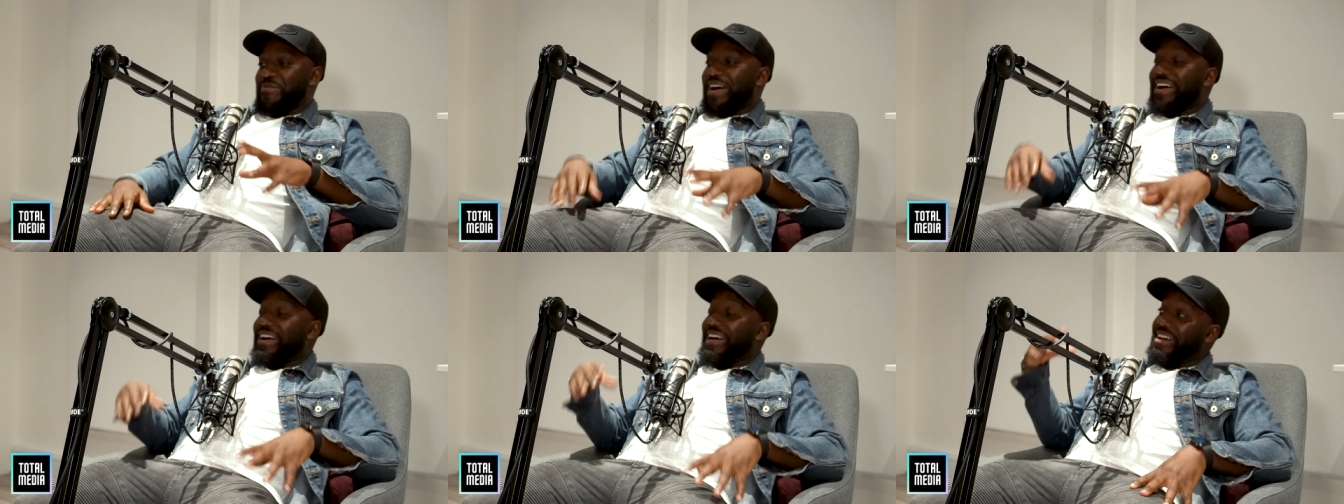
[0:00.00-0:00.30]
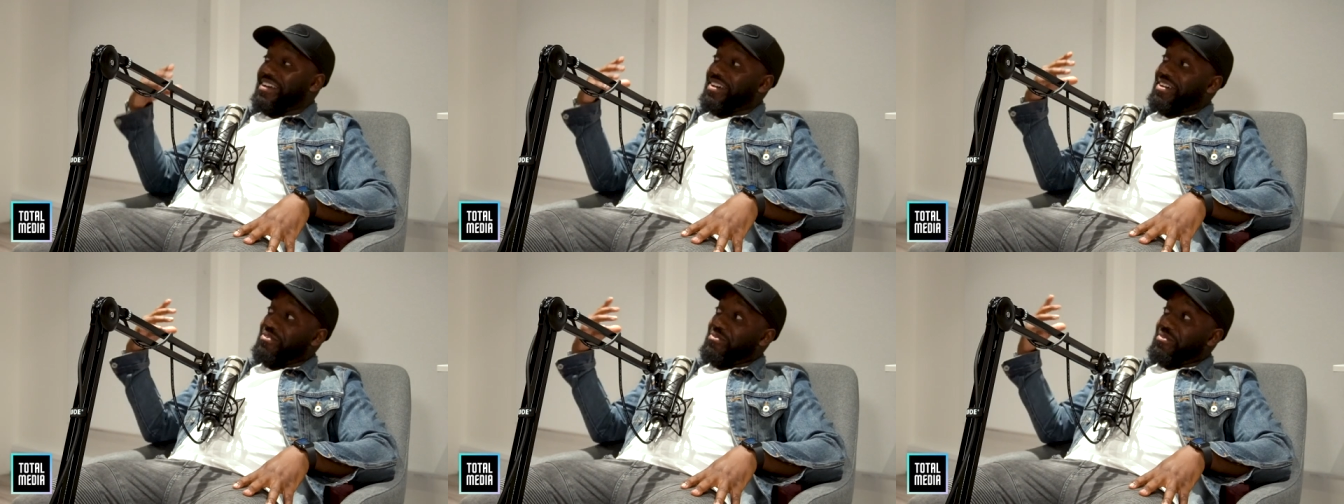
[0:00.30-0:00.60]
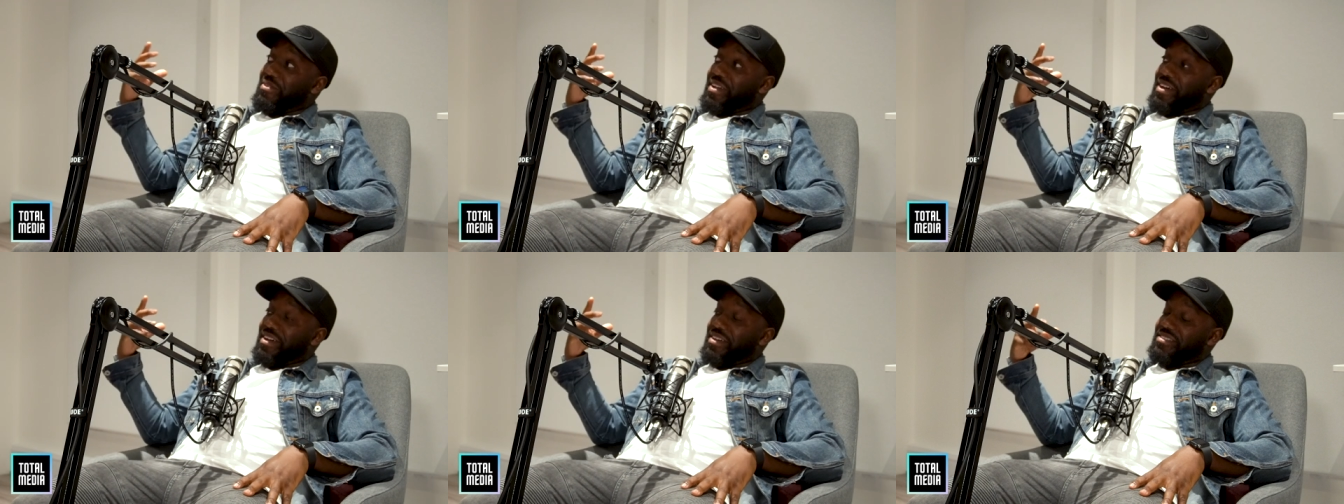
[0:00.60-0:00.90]
Like I
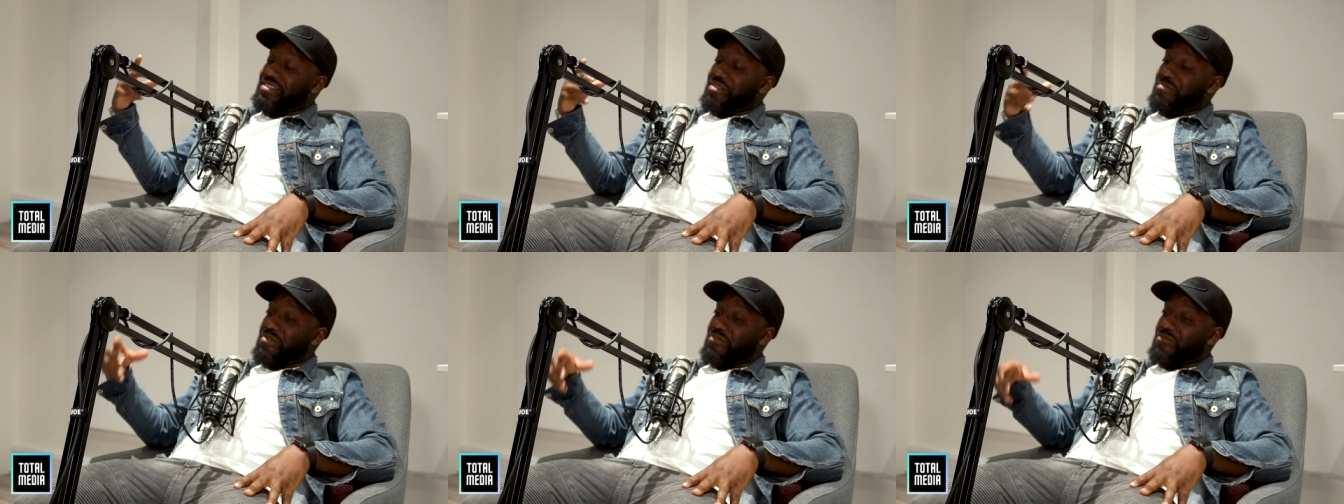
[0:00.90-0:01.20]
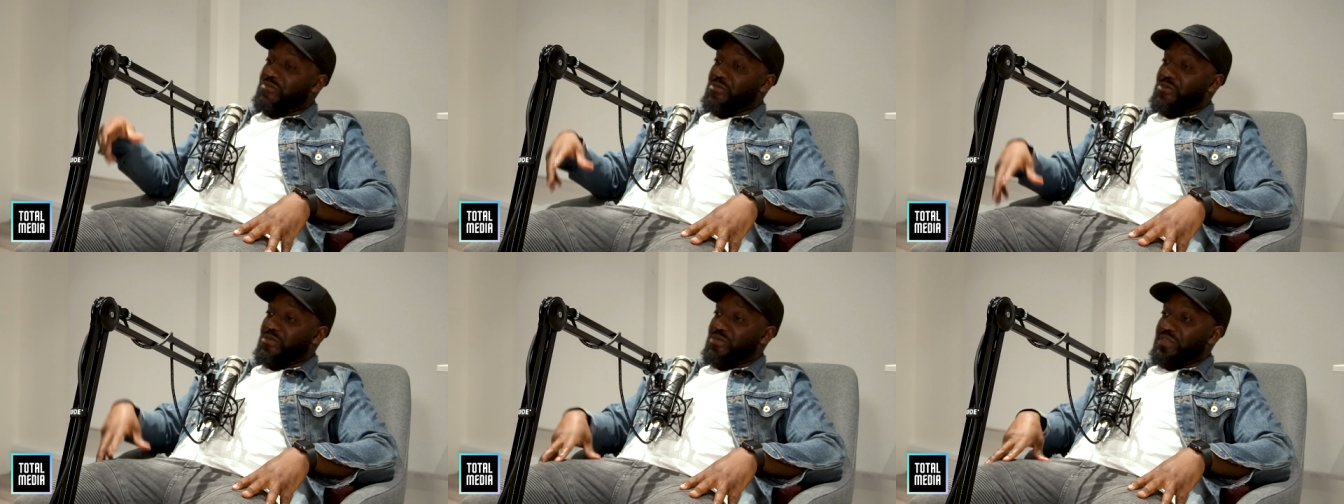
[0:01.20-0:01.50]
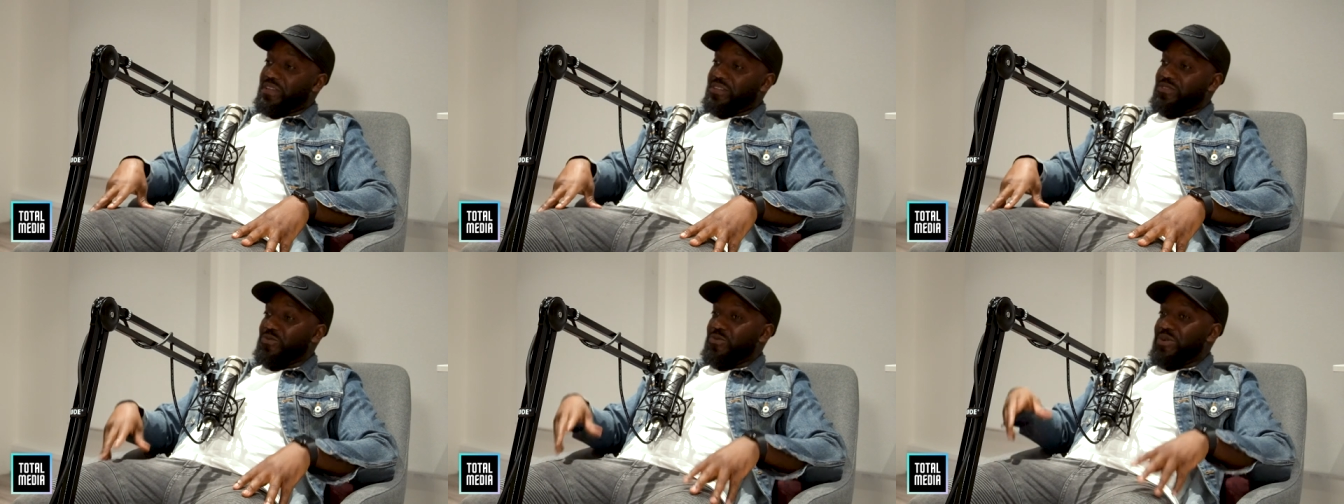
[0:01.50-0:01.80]
like I said before,
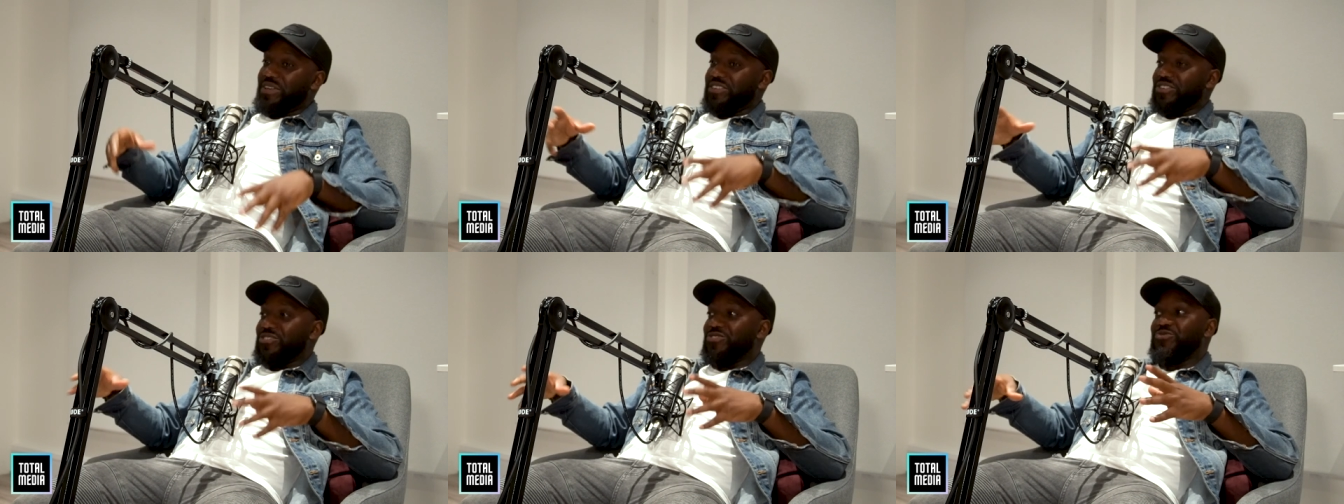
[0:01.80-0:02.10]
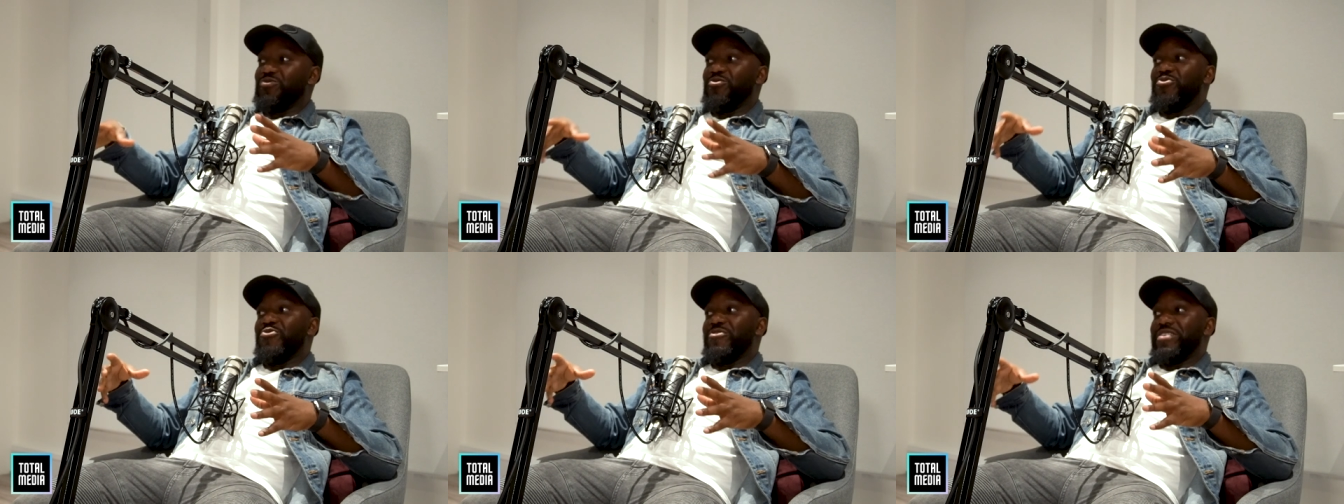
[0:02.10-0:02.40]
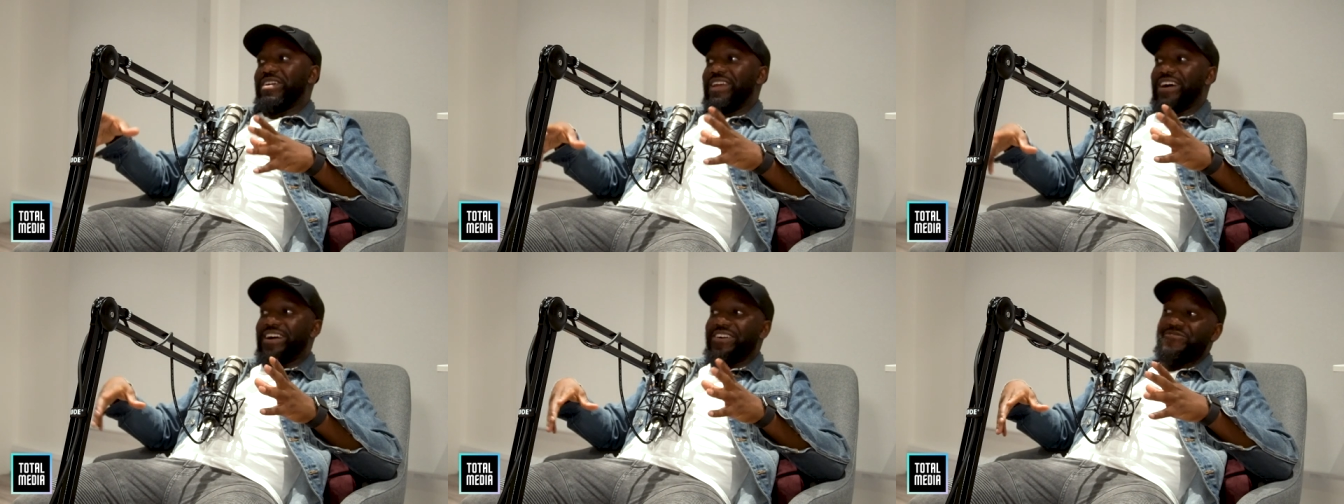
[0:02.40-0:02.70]
there's always a
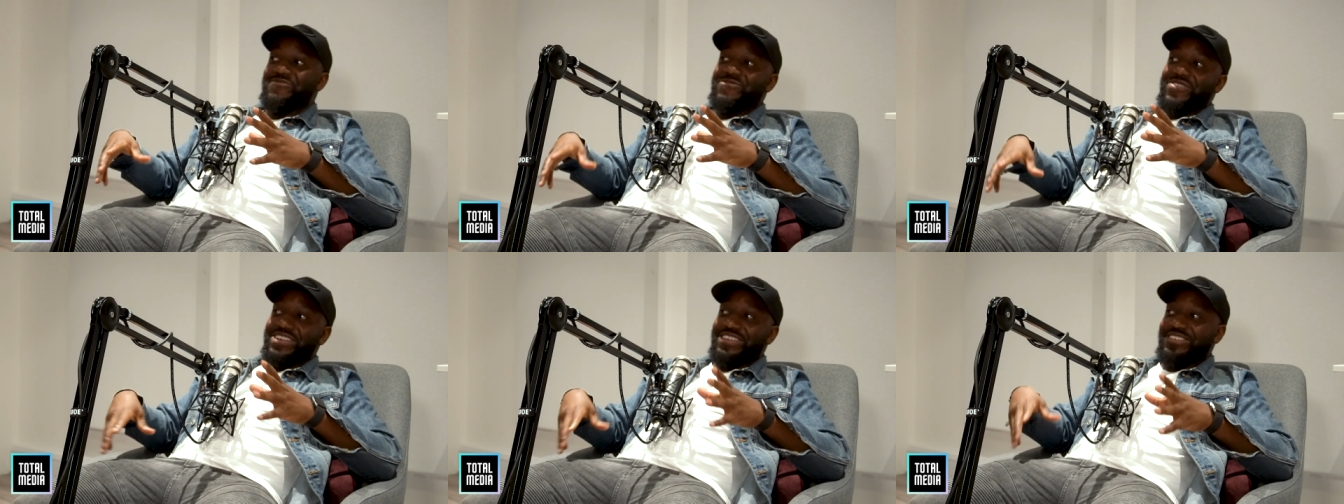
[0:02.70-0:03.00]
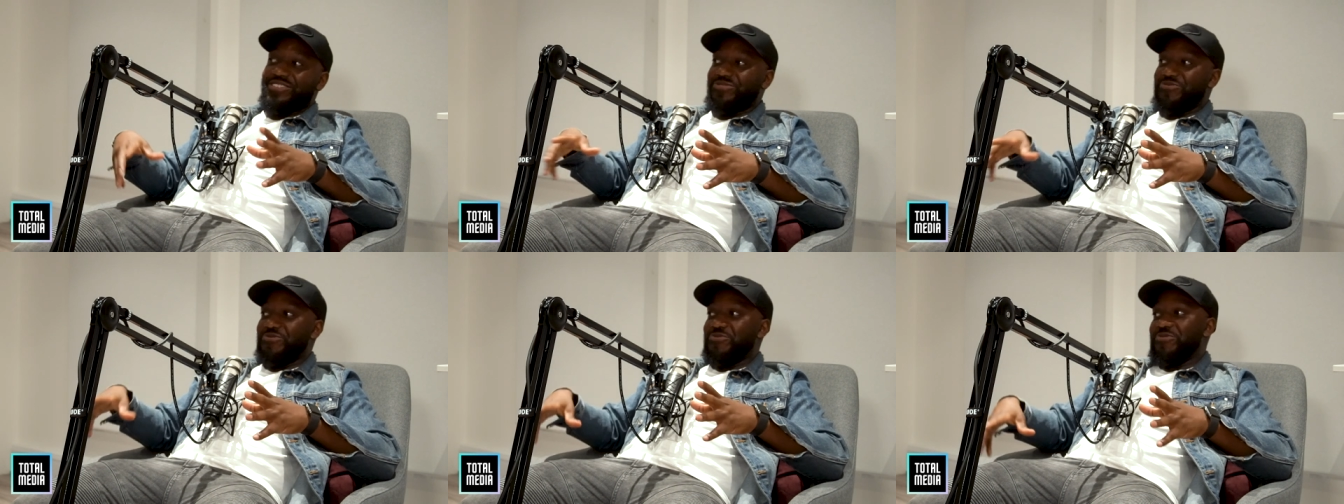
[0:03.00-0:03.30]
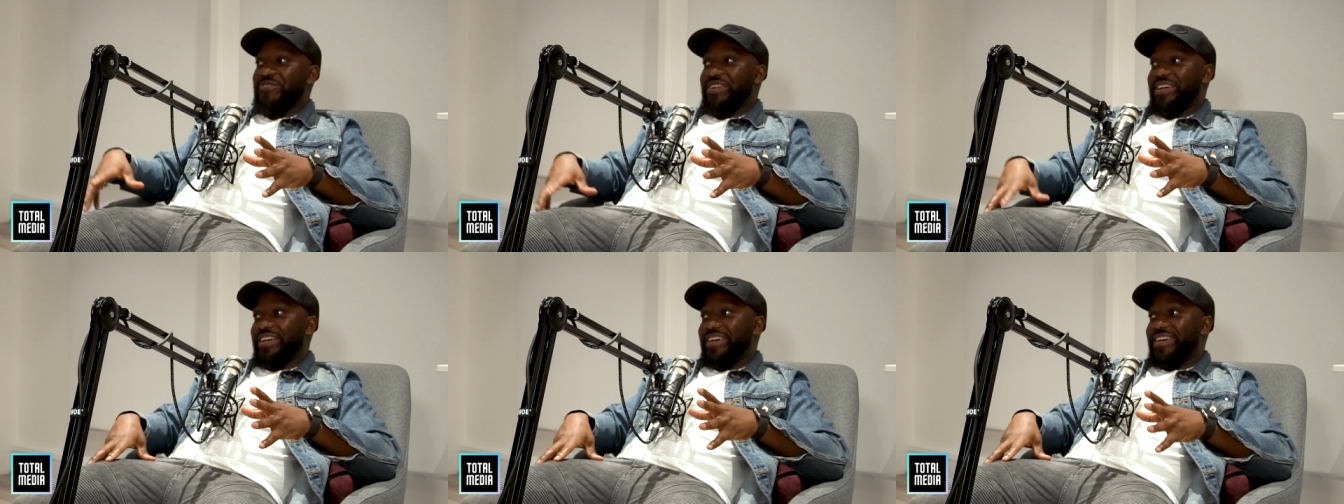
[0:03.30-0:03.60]
story, like a funny
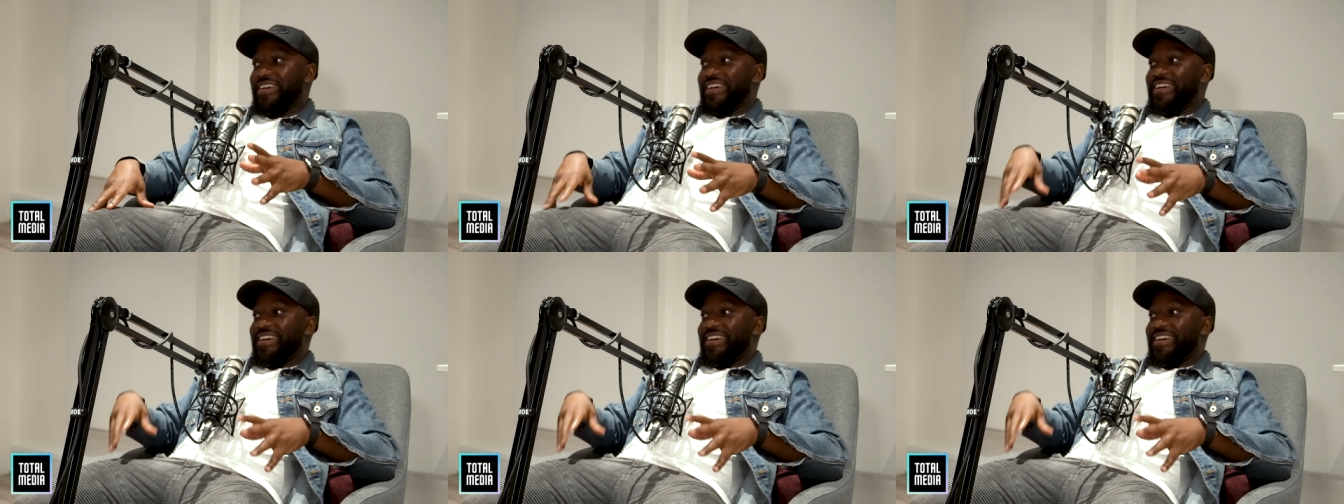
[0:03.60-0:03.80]
story,